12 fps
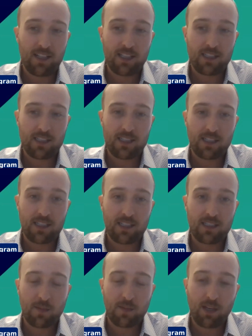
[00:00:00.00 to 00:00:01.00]
is
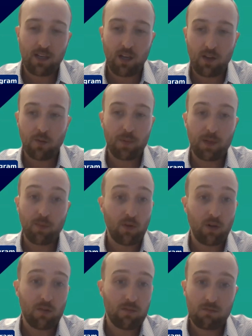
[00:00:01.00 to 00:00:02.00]
something other people
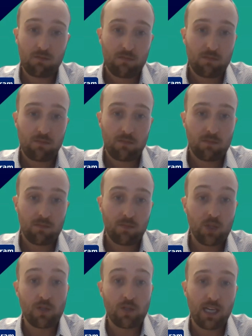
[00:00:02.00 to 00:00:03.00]
are
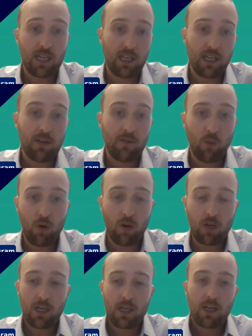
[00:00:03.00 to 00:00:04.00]
using it
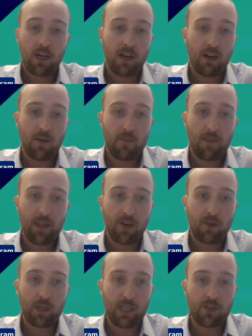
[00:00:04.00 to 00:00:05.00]
for. And
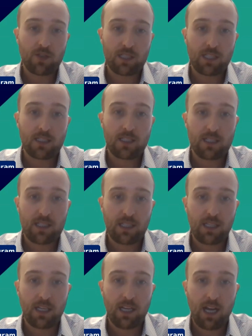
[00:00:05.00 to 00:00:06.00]
it'll be interesting to
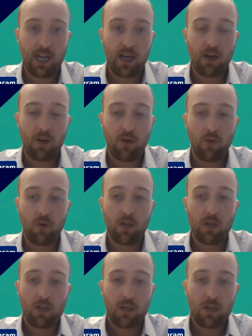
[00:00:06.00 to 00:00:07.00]
see how
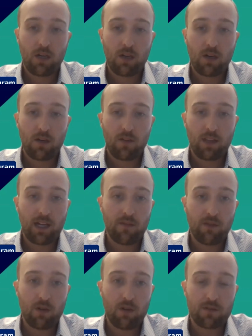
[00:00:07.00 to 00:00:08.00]
that
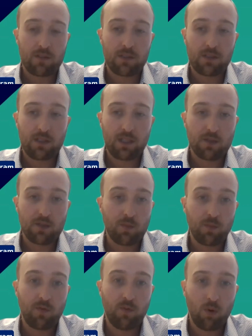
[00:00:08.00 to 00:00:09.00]
evolves as we
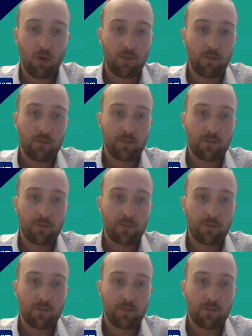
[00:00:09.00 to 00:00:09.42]
move forward.